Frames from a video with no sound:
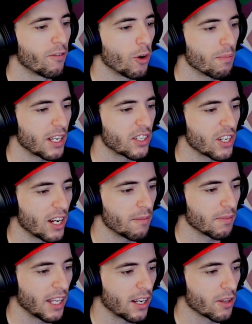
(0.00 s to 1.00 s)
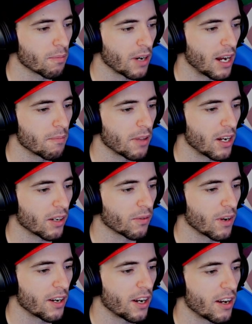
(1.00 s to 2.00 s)
Full big jump, land on the brown block,
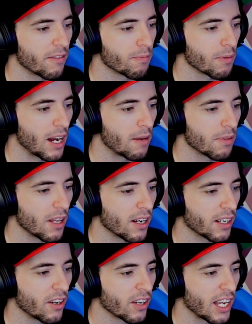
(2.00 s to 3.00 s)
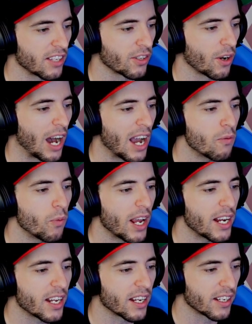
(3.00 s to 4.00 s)
run off, brown block. Okay, so I
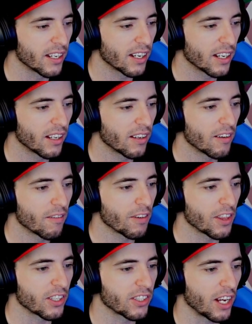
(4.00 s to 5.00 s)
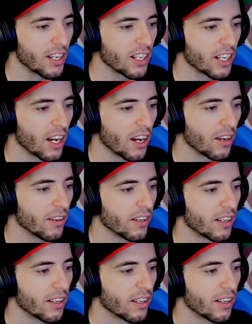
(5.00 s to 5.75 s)
waited for the sun to go.